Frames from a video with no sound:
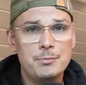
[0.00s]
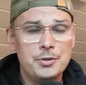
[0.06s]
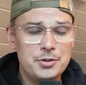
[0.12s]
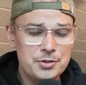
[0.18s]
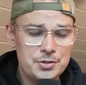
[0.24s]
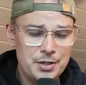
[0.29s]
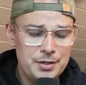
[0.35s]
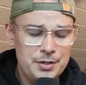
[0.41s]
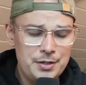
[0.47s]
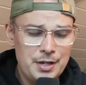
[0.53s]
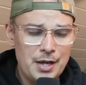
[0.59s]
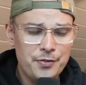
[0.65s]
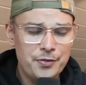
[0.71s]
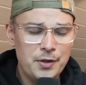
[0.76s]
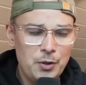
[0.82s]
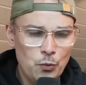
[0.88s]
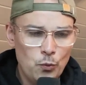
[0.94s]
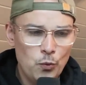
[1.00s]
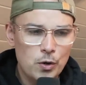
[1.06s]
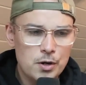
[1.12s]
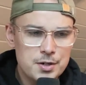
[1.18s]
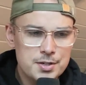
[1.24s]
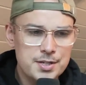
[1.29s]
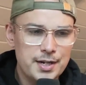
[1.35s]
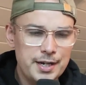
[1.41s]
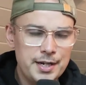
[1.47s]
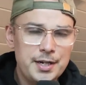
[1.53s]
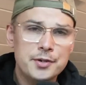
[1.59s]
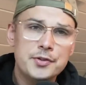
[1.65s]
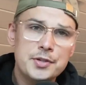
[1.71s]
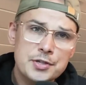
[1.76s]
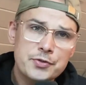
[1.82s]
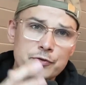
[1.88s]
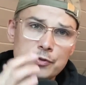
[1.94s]
There's nothing worse, and I hear
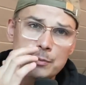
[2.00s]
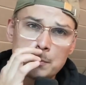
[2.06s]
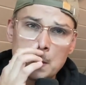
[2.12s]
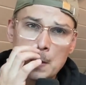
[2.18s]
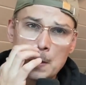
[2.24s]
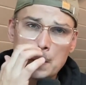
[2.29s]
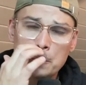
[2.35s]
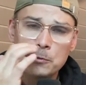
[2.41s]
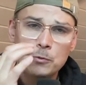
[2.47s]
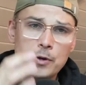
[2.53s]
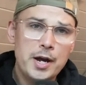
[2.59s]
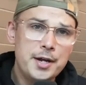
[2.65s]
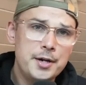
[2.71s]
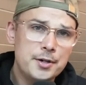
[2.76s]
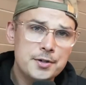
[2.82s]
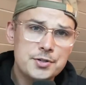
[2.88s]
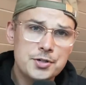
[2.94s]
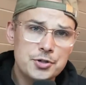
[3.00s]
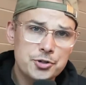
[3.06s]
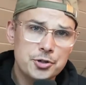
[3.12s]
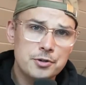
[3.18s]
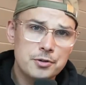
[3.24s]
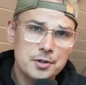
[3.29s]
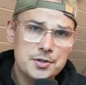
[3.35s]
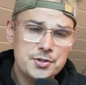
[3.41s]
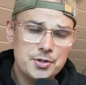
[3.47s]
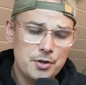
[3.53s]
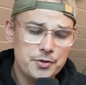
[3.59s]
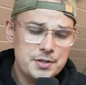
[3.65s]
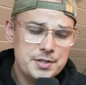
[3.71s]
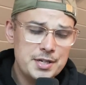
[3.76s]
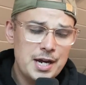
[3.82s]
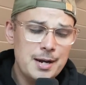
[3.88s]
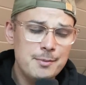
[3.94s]
this from writers and journalists all the
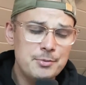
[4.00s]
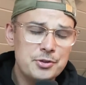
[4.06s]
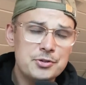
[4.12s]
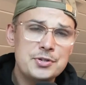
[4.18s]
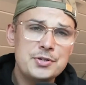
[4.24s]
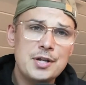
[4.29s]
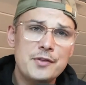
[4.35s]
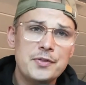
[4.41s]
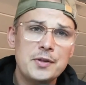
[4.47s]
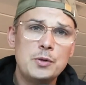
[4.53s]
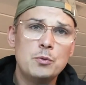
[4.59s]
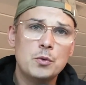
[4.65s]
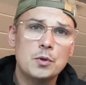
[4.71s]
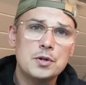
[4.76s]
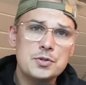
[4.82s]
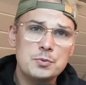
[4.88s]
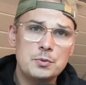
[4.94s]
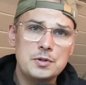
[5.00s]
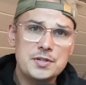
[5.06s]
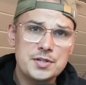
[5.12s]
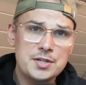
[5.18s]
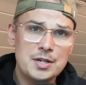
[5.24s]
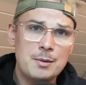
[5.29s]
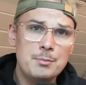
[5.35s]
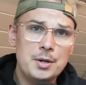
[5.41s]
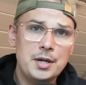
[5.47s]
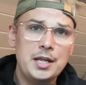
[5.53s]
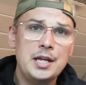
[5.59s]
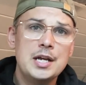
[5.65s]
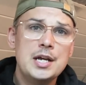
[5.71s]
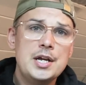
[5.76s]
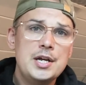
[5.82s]
time, but there's nothing worse when somebody